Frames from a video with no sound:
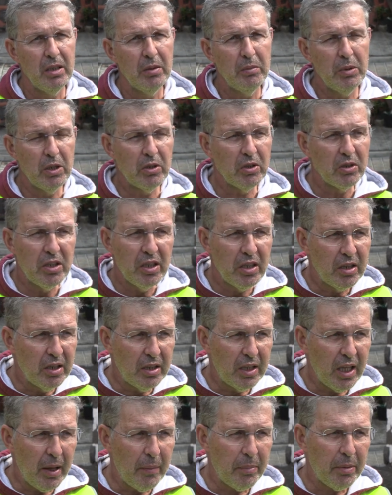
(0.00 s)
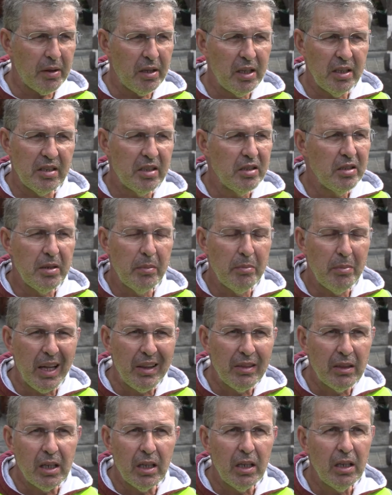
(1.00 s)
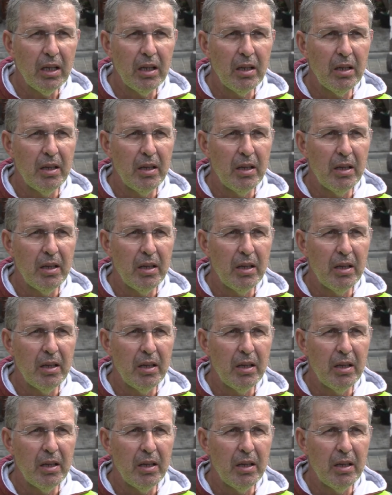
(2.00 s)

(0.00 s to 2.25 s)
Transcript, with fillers: because the depth is in the mantle,